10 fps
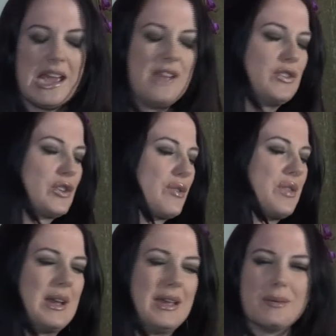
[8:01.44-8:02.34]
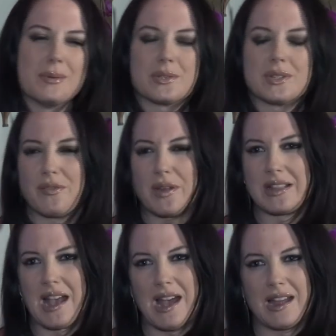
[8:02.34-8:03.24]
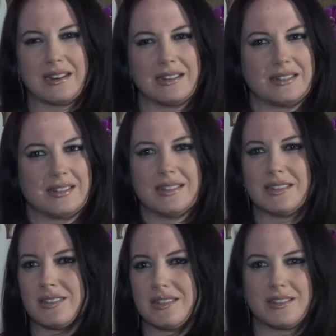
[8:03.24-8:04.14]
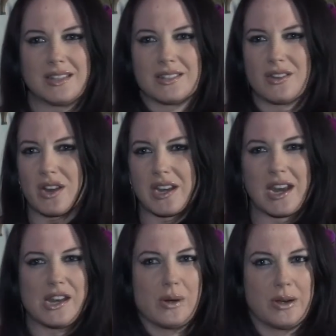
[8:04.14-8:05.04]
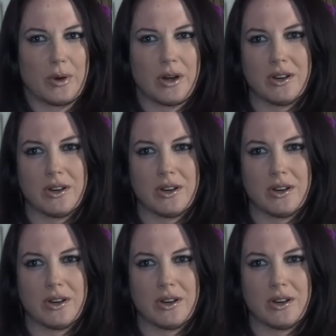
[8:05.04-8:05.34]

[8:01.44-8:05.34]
If you start thinking about stuff like that, it's just not going to get you anywhere.